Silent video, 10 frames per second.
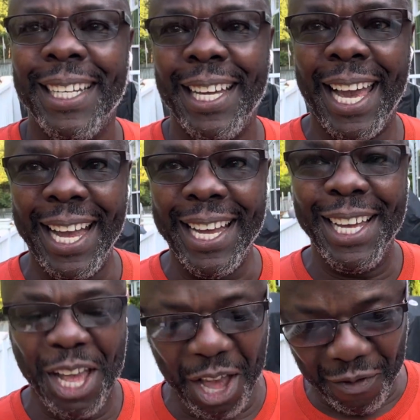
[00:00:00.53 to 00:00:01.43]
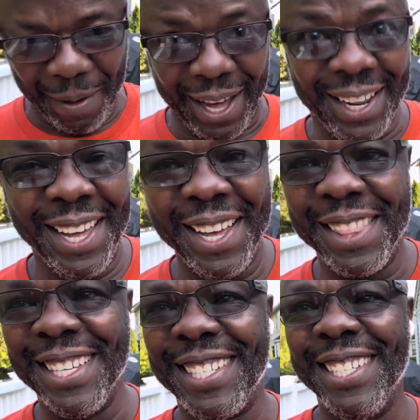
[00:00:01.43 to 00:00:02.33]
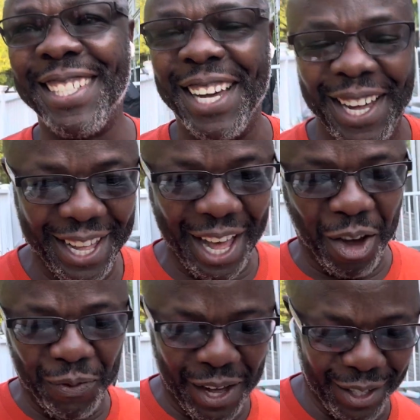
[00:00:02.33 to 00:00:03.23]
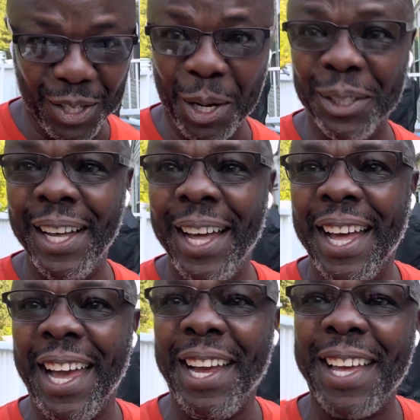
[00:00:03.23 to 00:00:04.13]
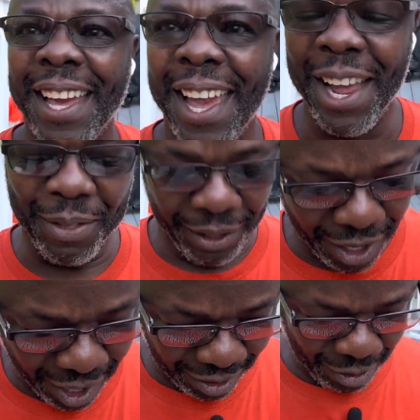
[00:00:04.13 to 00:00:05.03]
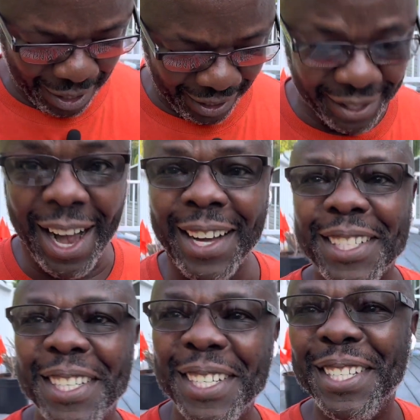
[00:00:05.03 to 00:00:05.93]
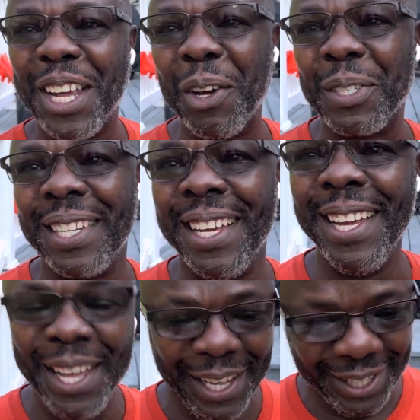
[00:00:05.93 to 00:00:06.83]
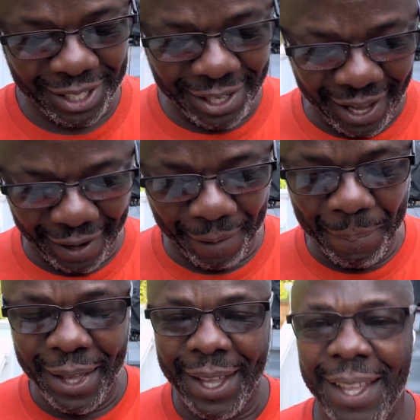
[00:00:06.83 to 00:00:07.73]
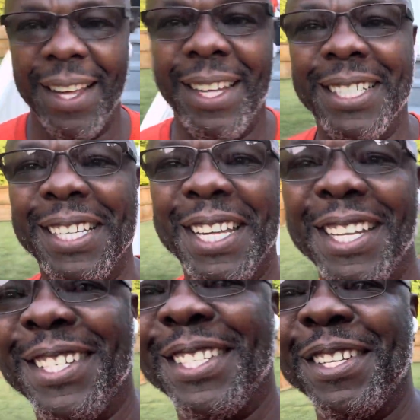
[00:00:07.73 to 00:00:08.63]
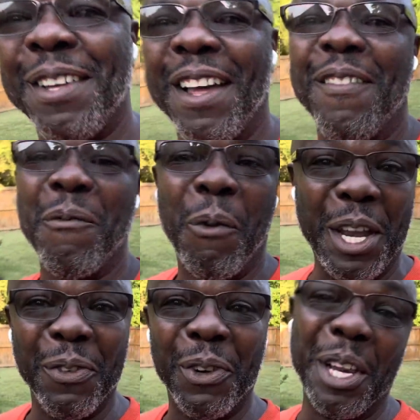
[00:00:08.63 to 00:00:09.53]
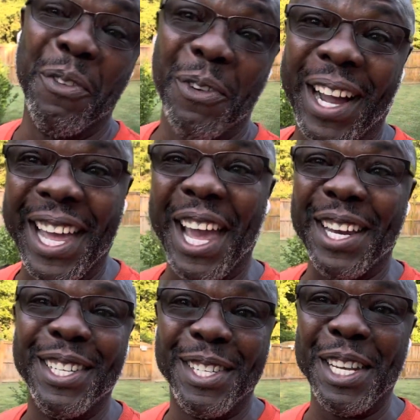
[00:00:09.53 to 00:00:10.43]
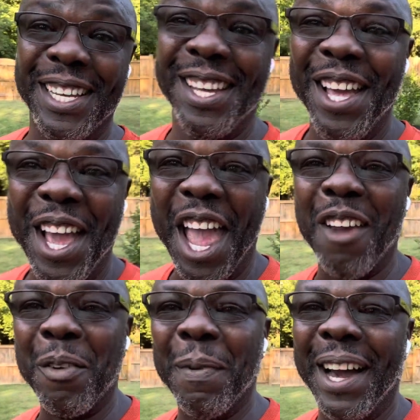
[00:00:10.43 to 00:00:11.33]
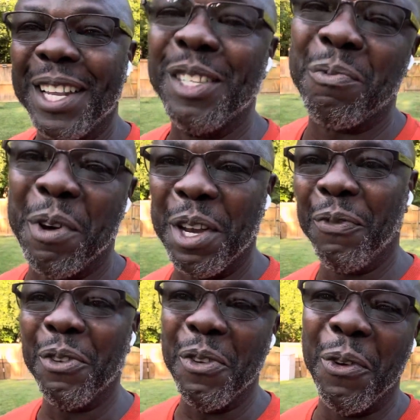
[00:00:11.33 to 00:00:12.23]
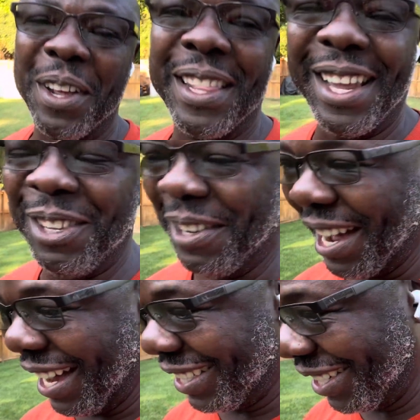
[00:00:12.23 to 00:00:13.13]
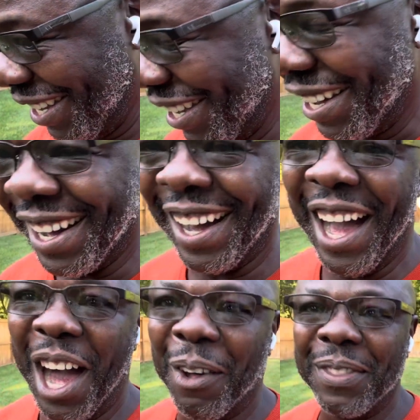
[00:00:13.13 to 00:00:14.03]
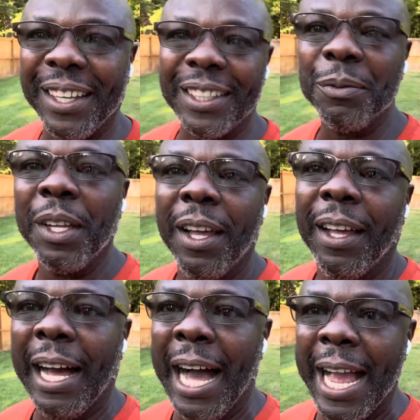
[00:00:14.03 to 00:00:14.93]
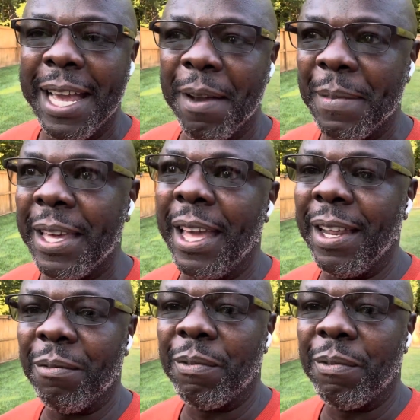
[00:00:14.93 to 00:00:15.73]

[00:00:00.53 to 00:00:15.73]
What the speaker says: Hey everybody, this is Alfonso, aka the Lawn Doctor, DOCTA. It is wonderful, even though I can't see everybody. It's wonderful knowing that you guys are out there. I am getting